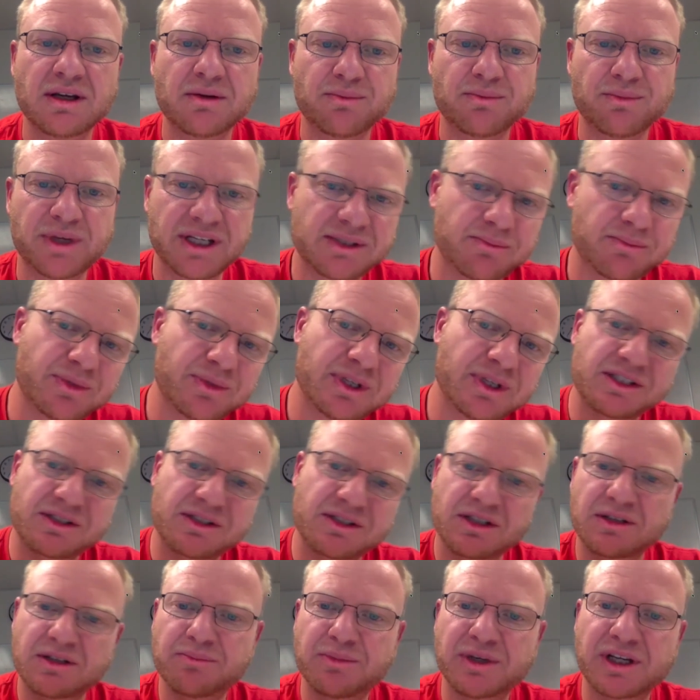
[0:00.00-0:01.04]

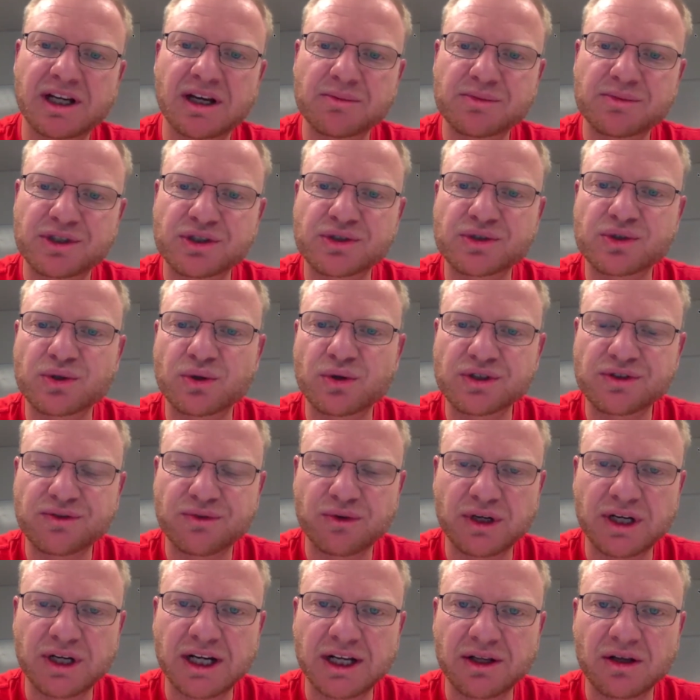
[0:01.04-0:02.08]
becomes the source
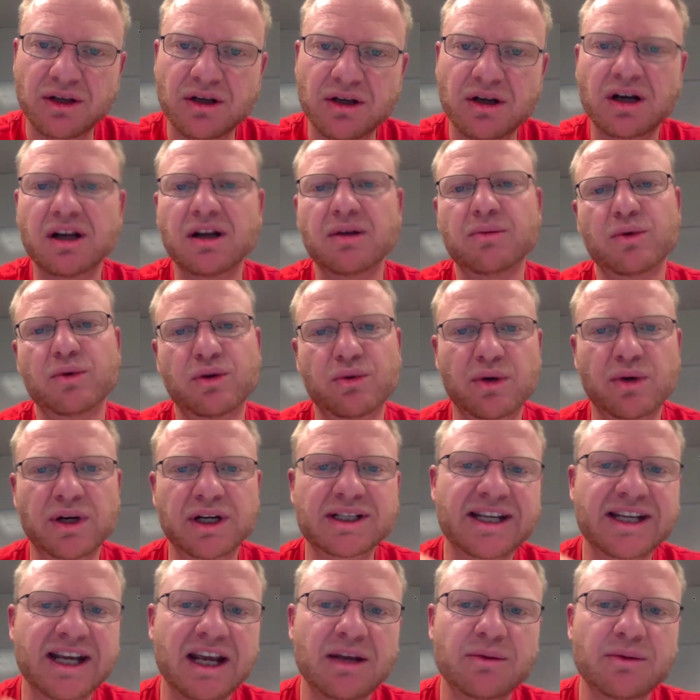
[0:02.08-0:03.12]
for another column, or one
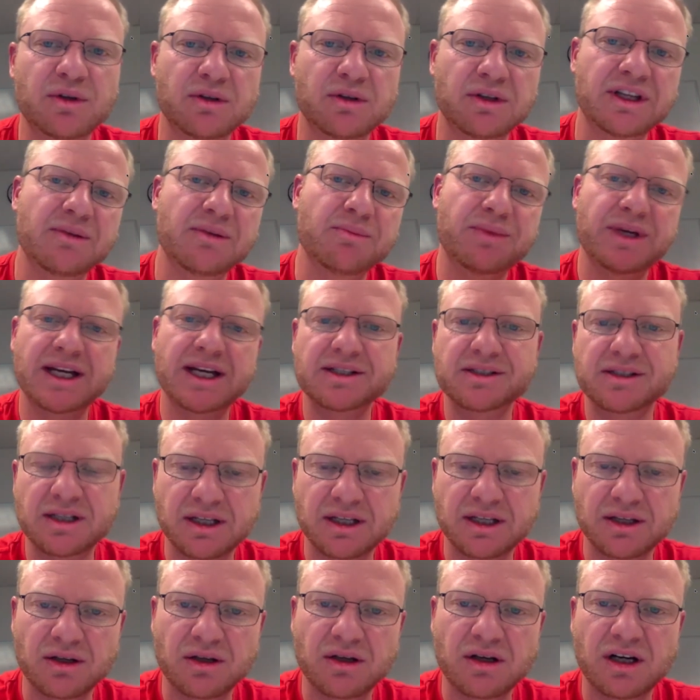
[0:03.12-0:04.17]
table impacts
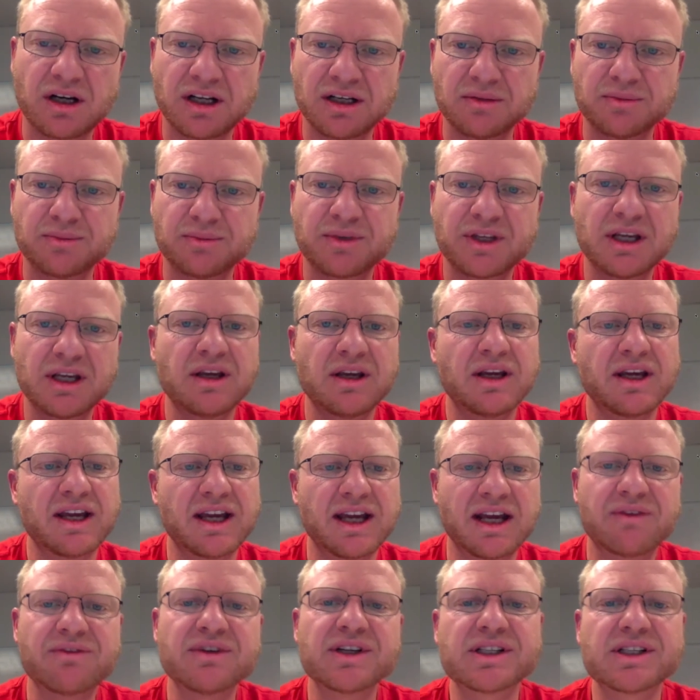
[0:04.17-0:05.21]
another column.
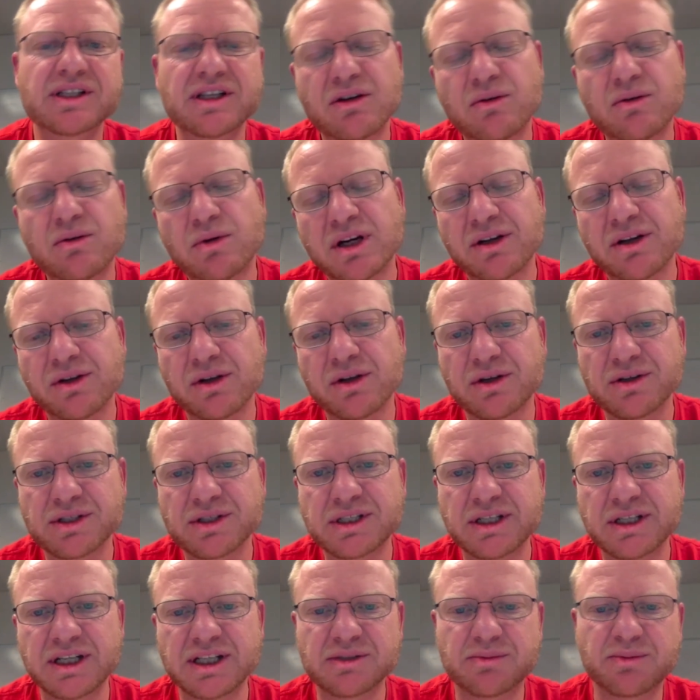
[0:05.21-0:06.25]
Every single one of those
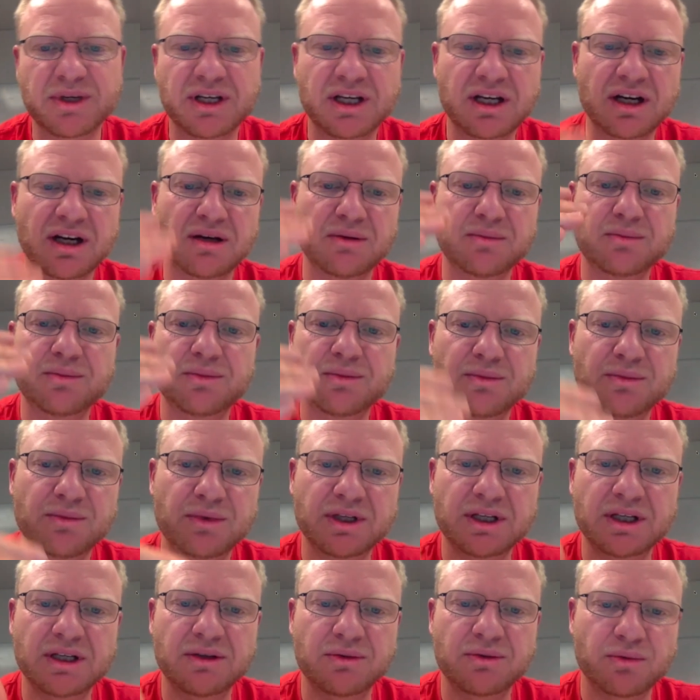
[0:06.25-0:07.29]
things become
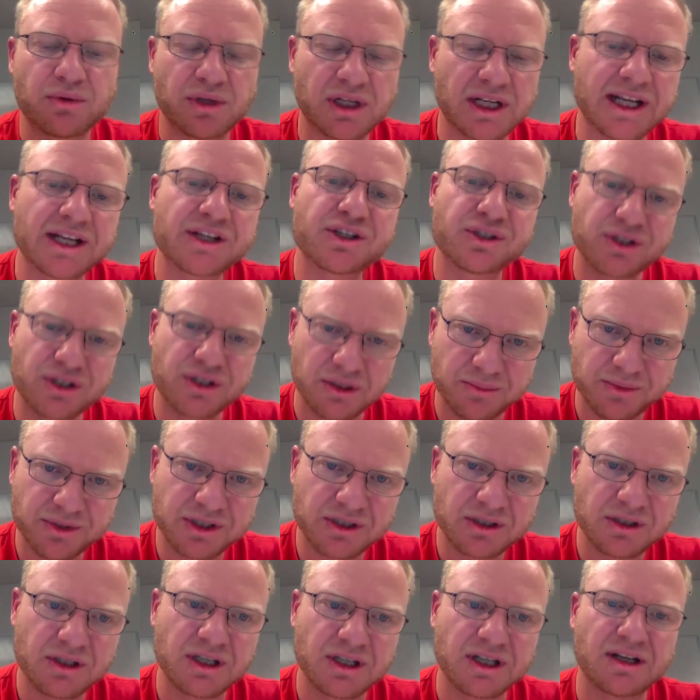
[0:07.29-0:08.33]
relationships
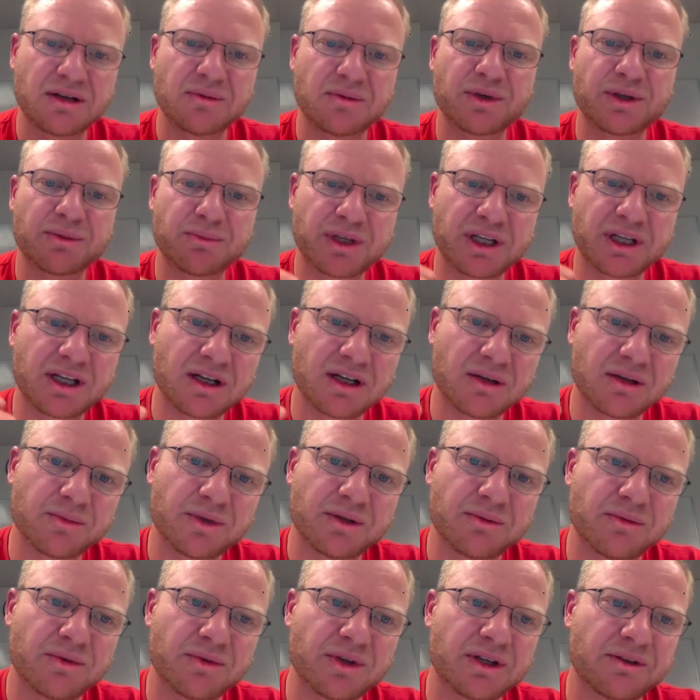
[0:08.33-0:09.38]
and
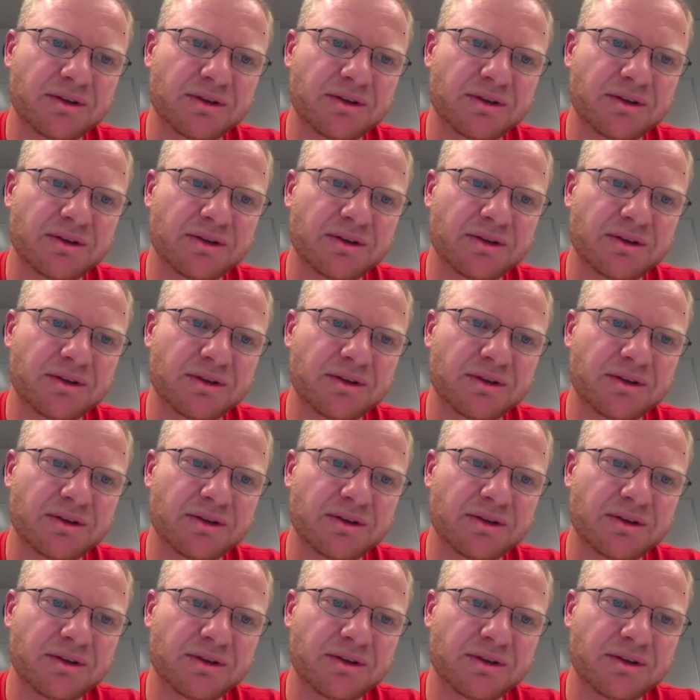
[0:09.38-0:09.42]
become